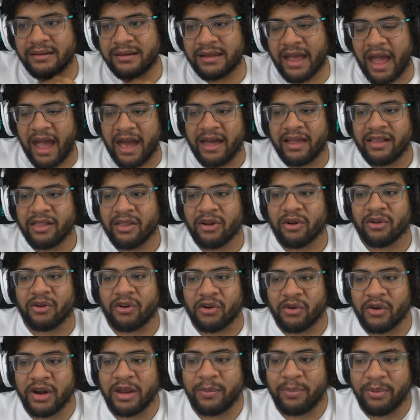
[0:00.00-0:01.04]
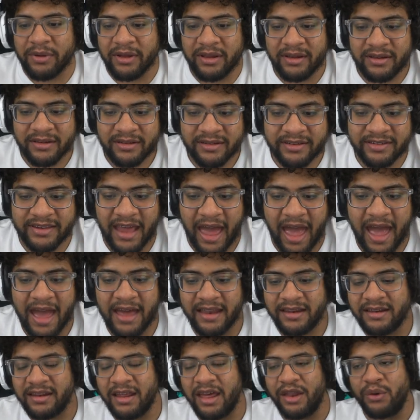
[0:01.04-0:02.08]
Yeah, a little creepy,
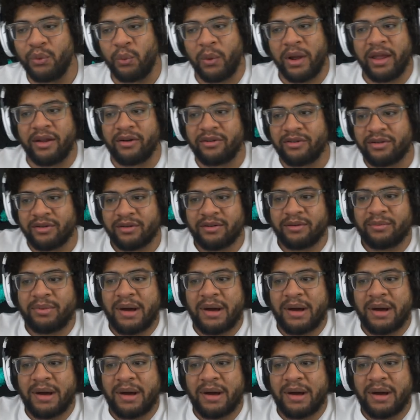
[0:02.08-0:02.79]
sad, and weird.